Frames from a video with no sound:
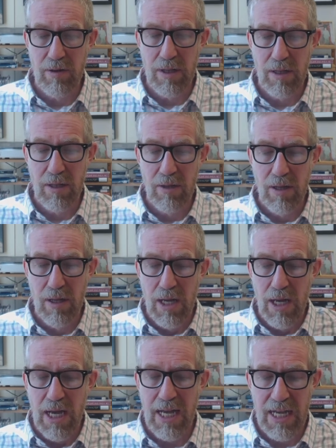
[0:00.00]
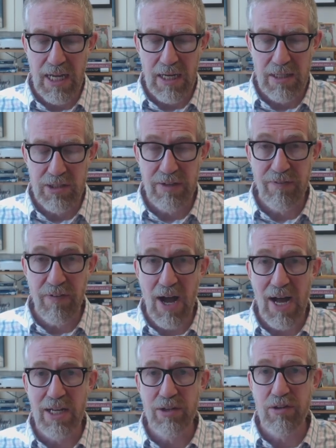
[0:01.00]
he divides
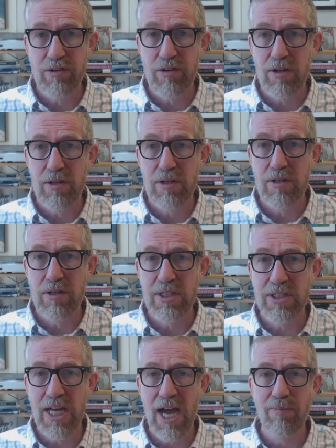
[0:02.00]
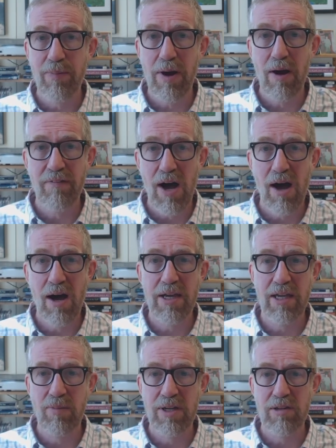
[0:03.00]
the type of arguments,
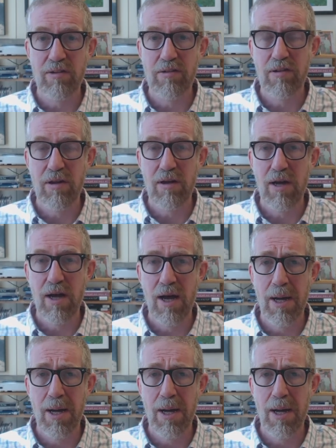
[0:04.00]
um,